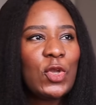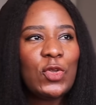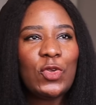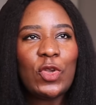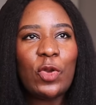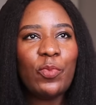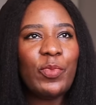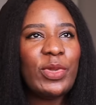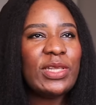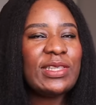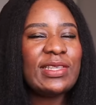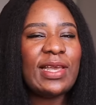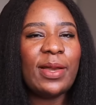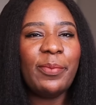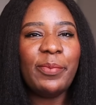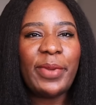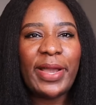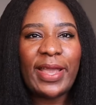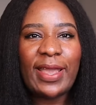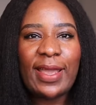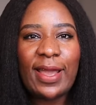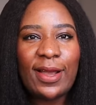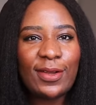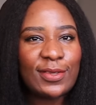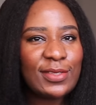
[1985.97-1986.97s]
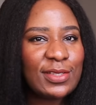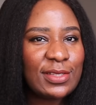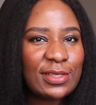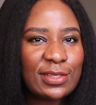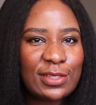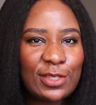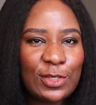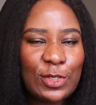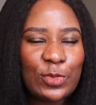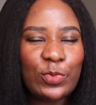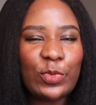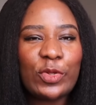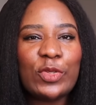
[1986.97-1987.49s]
Your mates are buying house in
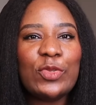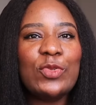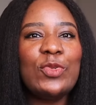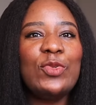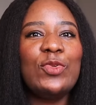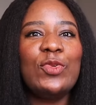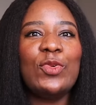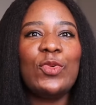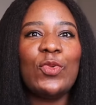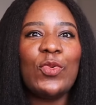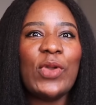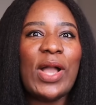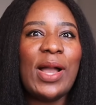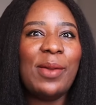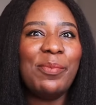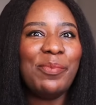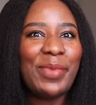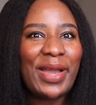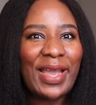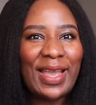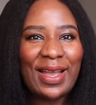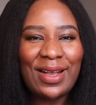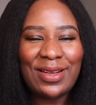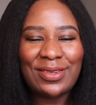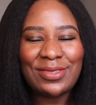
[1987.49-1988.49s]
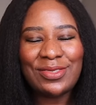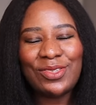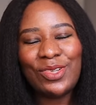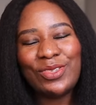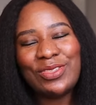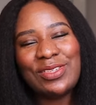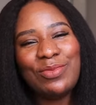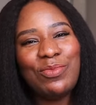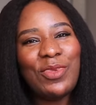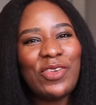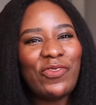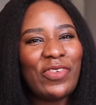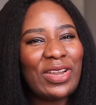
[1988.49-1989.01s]
6 months. You go and buy house.
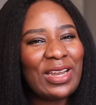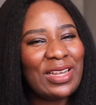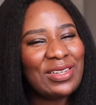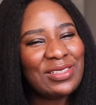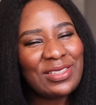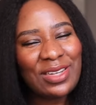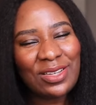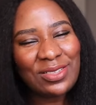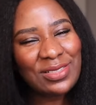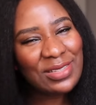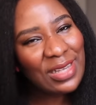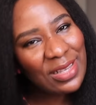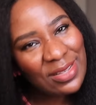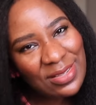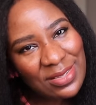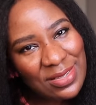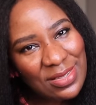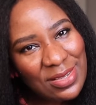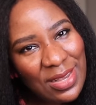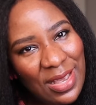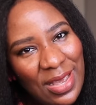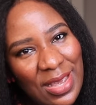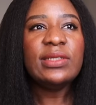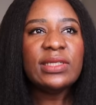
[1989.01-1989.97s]
Does it make financial sense?